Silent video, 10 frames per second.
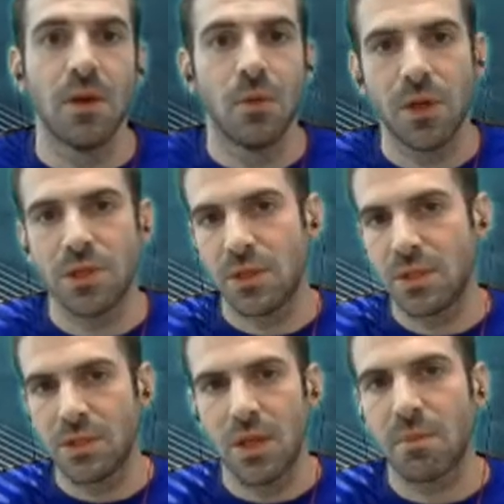which
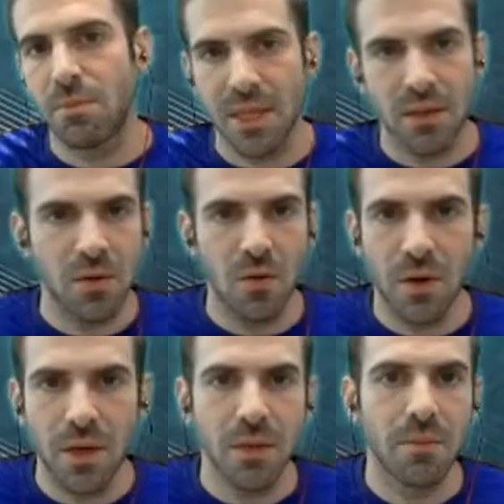is not
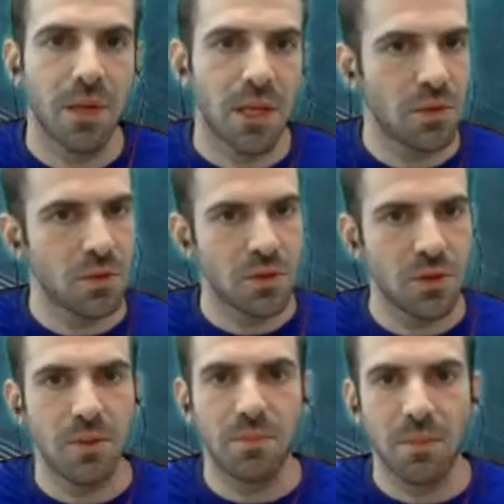mandatory, but you should
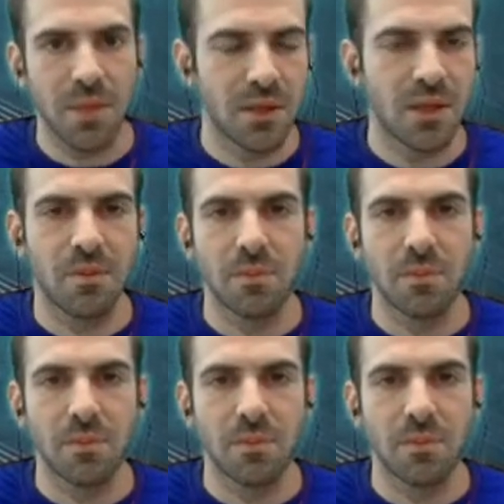implement it